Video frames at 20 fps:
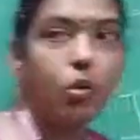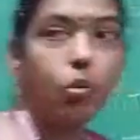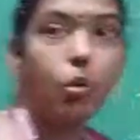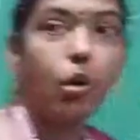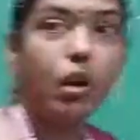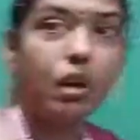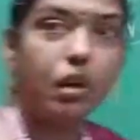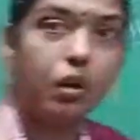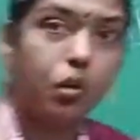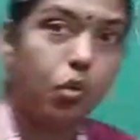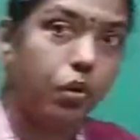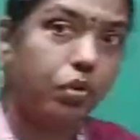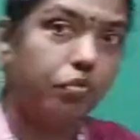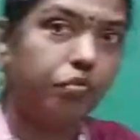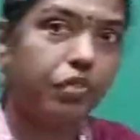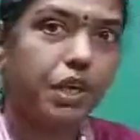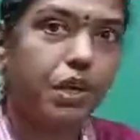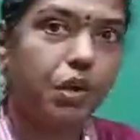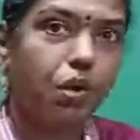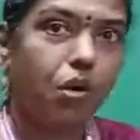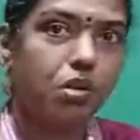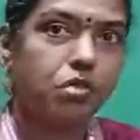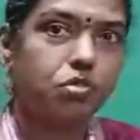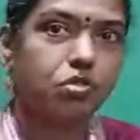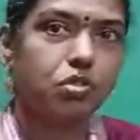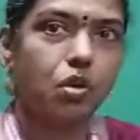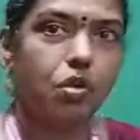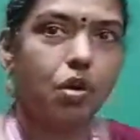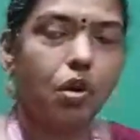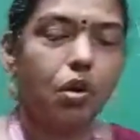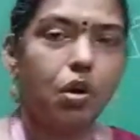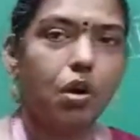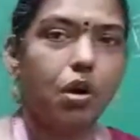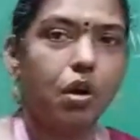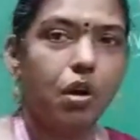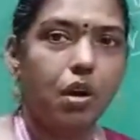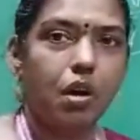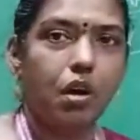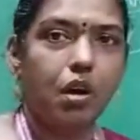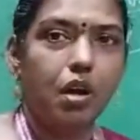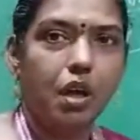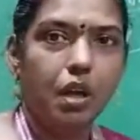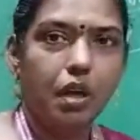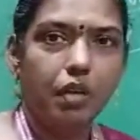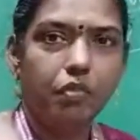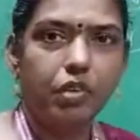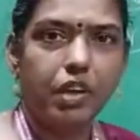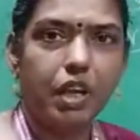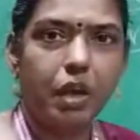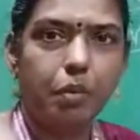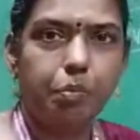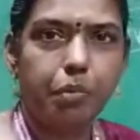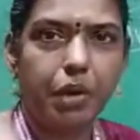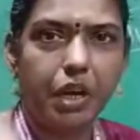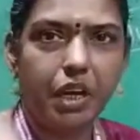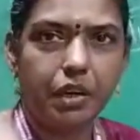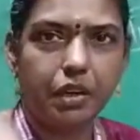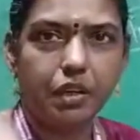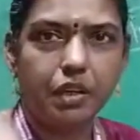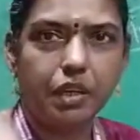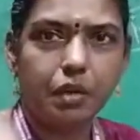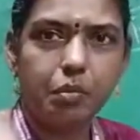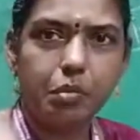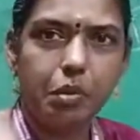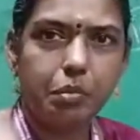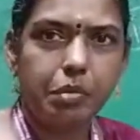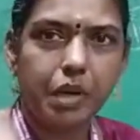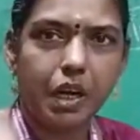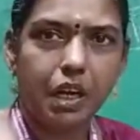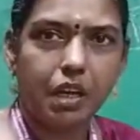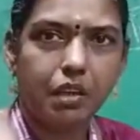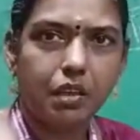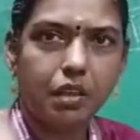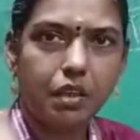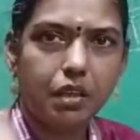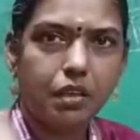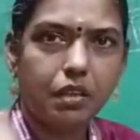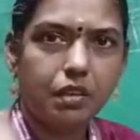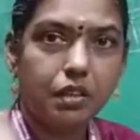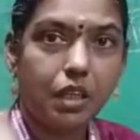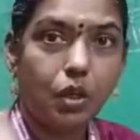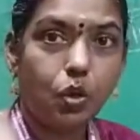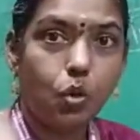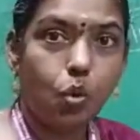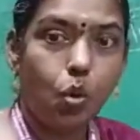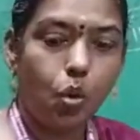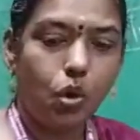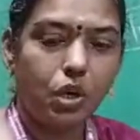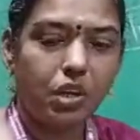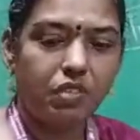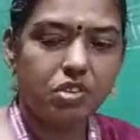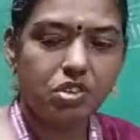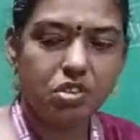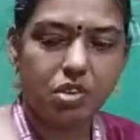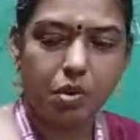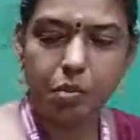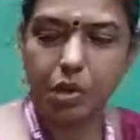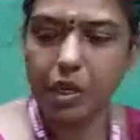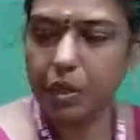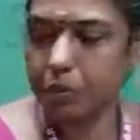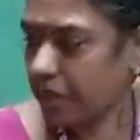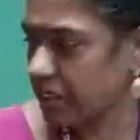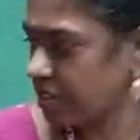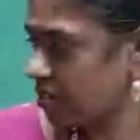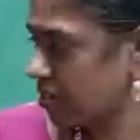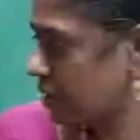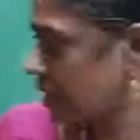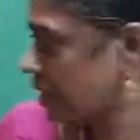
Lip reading: one good video also we have played. Remember the code division multiplexing